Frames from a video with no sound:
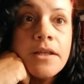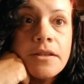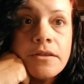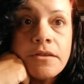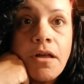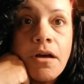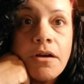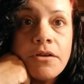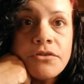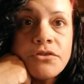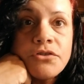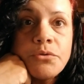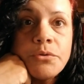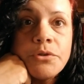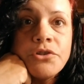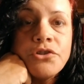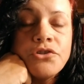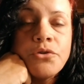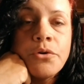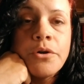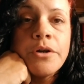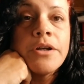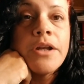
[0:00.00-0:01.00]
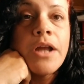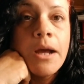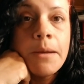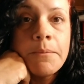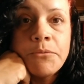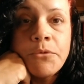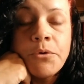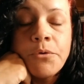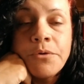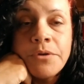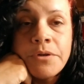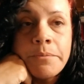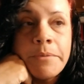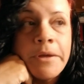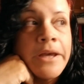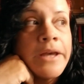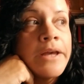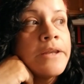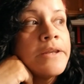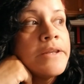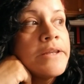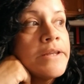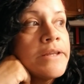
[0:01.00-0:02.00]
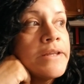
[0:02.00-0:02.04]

long story short, I'm going to bed.